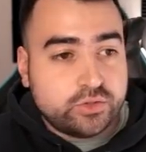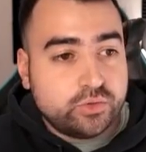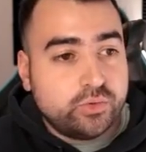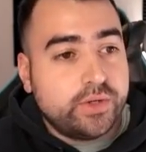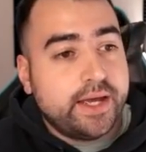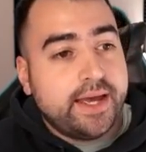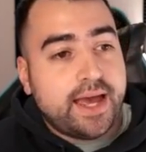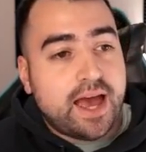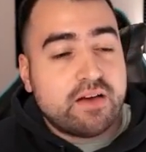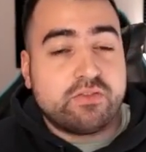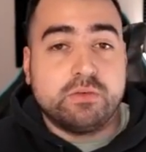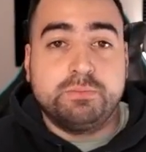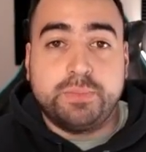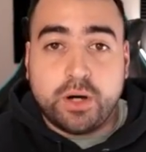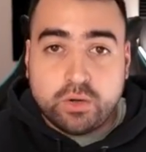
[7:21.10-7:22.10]
to have
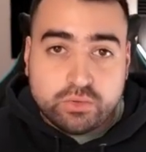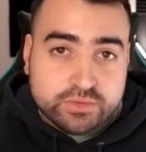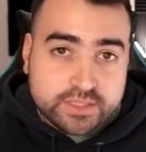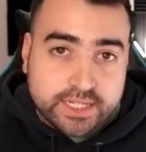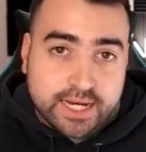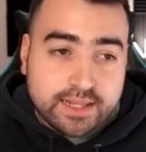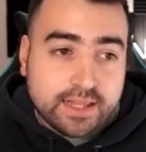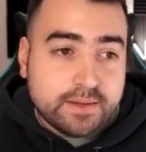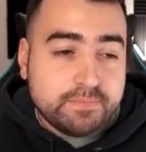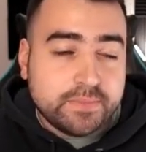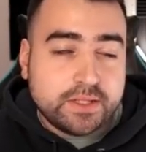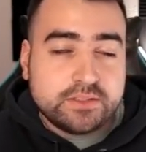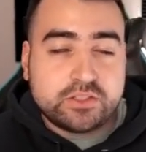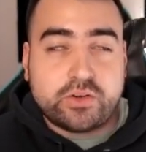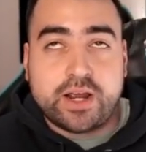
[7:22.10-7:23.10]
a bold color,
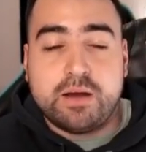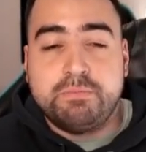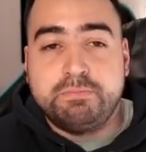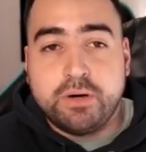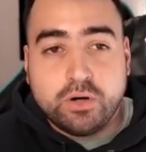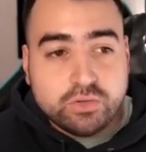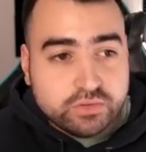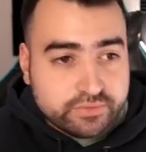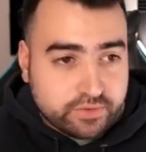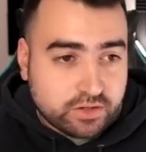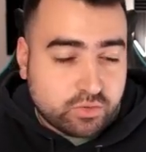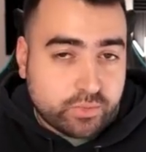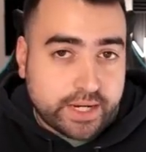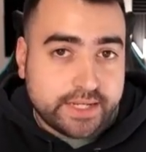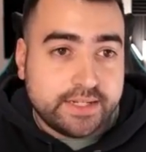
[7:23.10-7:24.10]
sorry, a bold
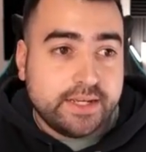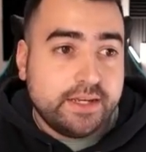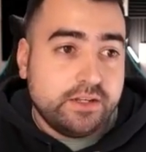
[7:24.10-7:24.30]
font weight.